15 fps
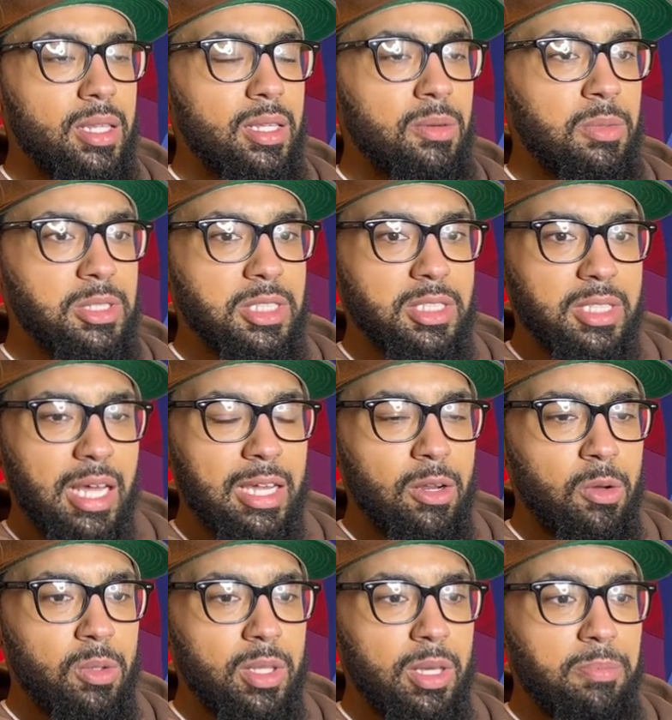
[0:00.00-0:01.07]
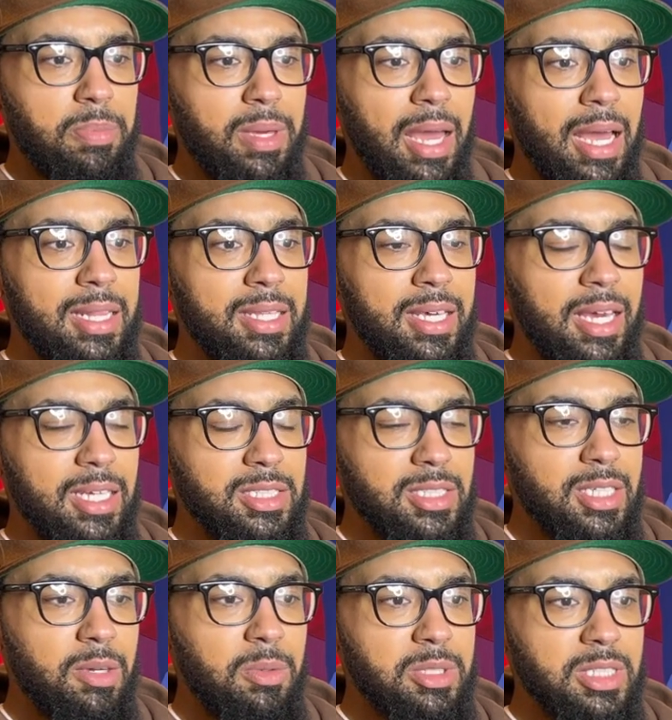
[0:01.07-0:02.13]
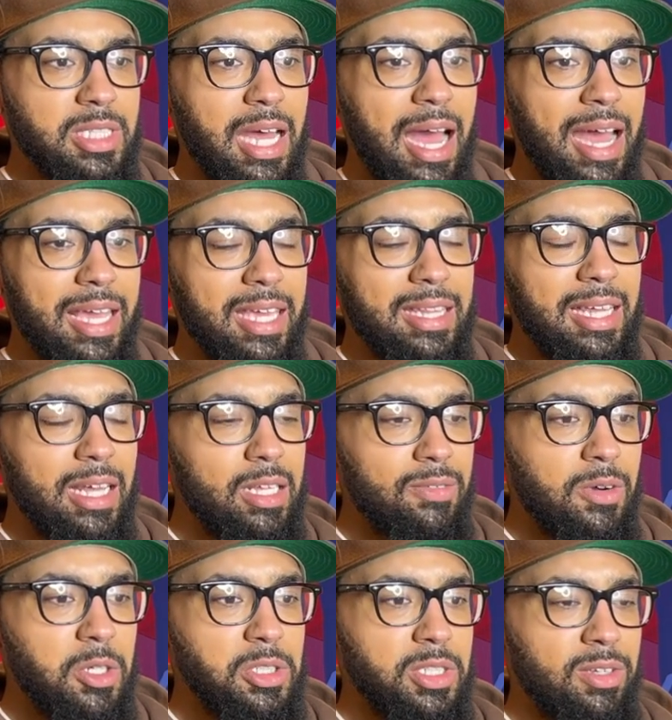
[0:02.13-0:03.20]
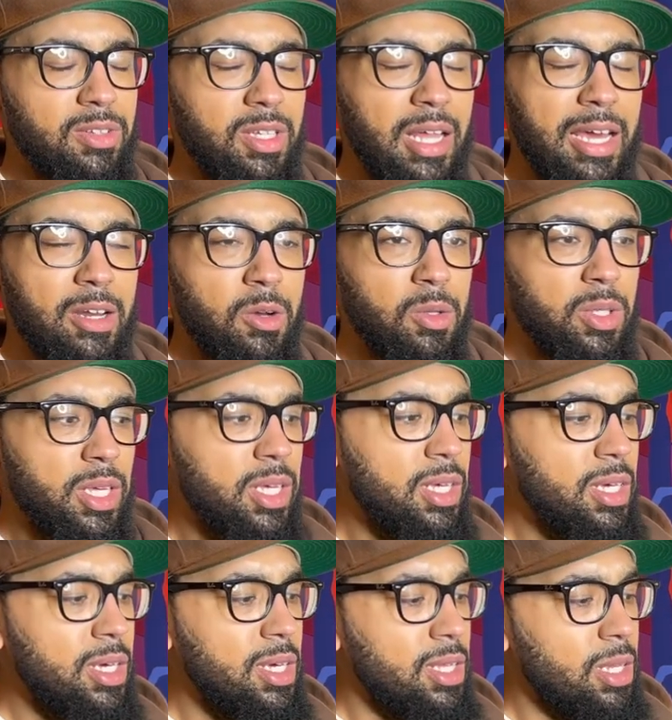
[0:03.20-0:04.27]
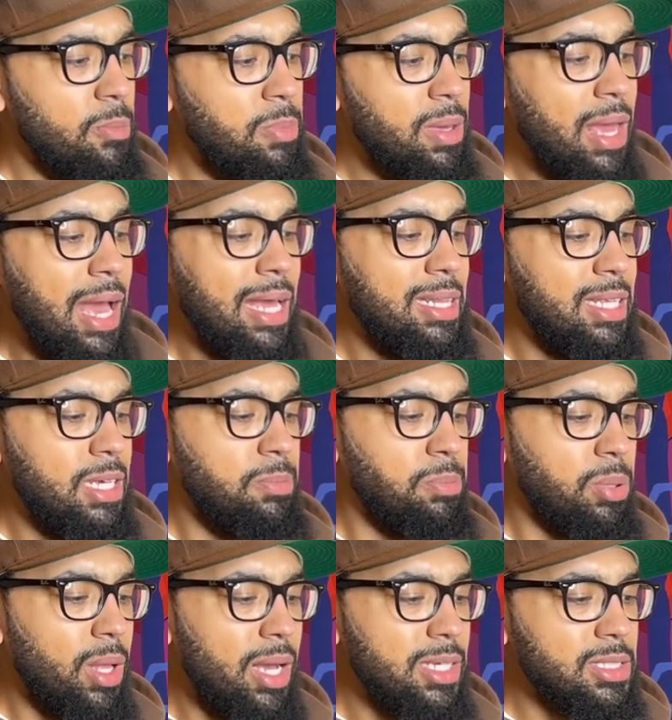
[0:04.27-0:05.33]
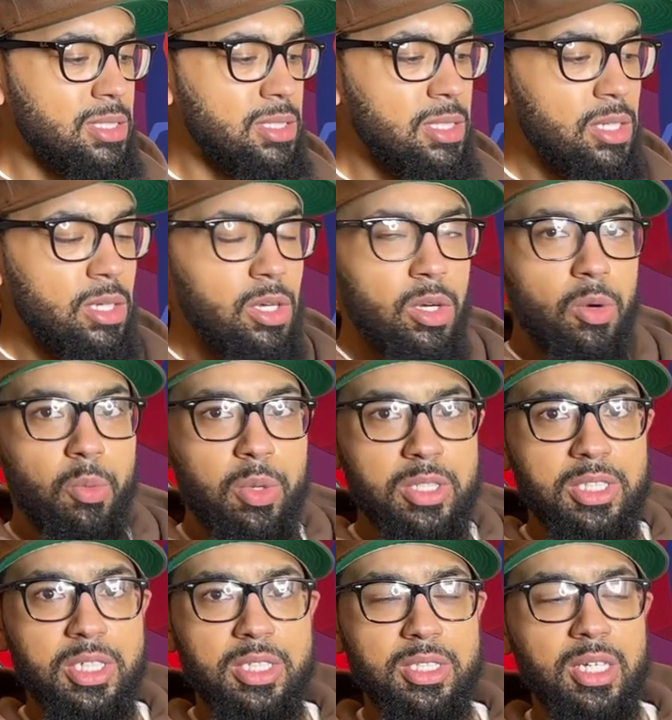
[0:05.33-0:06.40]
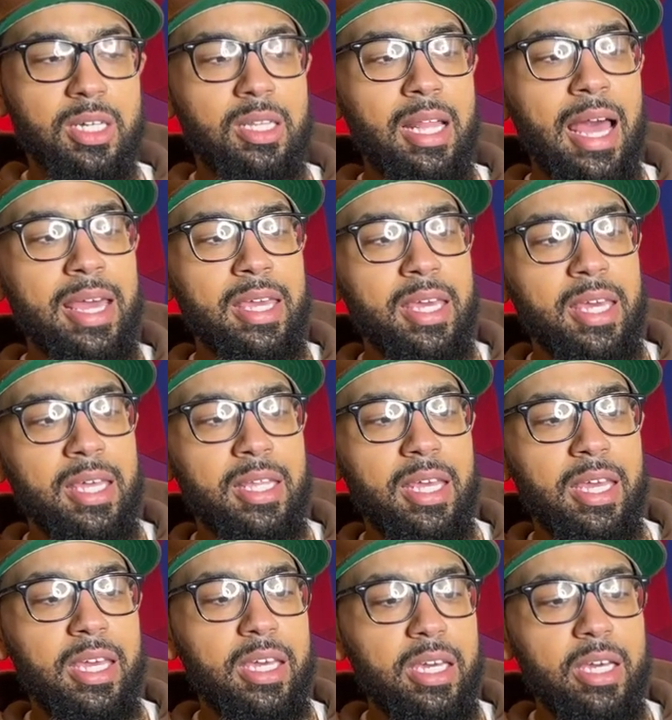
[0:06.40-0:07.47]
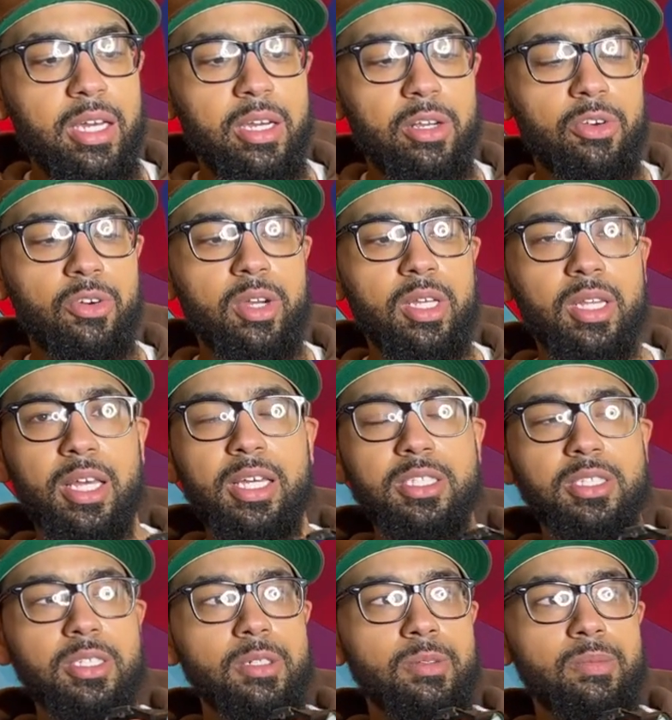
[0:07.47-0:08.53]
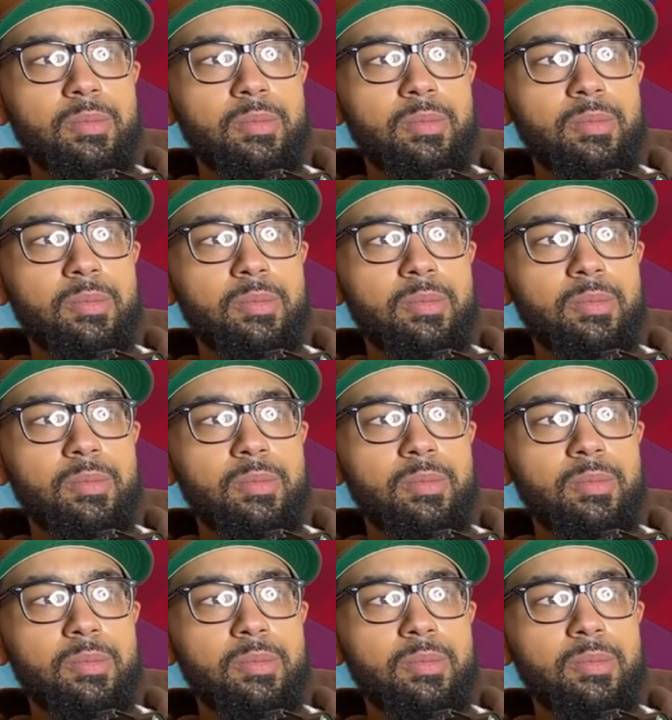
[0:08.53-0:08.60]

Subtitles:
which is light only, P.ID HC, which is the high candela version of the light only, the P.ID Plus, which is a light in a green laser,